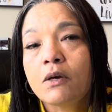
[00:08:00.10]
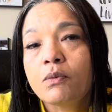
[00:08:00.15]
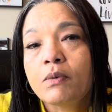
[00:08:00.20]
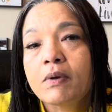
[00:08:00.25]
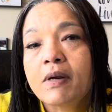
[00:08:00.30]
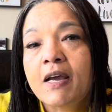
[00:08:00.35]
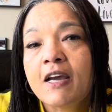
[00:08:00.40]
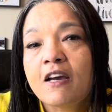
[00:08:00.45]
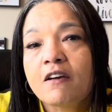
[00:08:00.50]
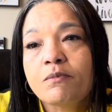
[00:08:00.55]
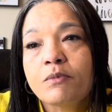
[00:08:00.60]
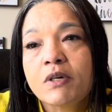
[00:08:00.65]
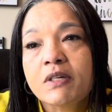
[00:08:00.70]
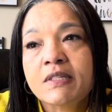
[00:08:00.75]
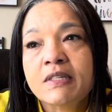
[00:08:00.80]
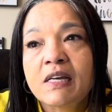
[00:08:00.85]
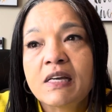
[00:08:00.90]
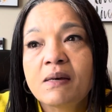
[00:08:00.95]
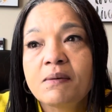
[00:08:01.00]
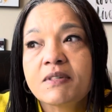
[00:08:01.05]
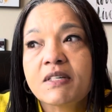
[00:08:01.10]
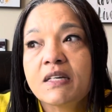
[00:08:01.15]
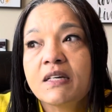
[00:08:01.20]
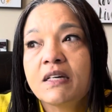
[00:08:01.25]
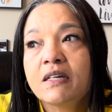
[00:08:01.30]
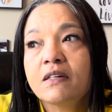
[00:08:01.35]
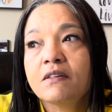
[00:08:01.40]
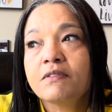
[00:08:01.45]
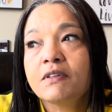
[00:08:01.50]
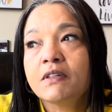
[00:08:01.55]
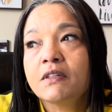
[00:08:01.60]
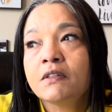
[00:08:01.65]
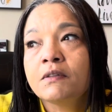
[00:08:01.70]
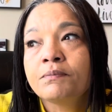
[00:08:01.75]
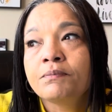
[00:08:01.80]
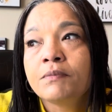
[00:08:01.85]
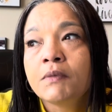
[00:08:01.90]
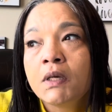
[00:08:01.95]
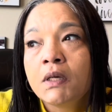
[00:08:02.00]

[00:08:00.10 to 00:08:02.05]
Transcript: when I have more time. I have